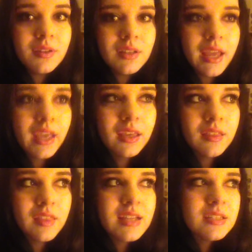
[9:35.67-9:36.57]
Like,
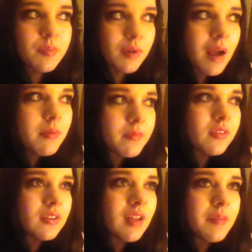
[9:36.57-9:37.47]
that's a problem for
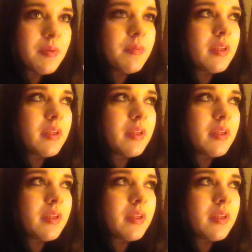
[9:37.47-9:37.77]
a lot of people.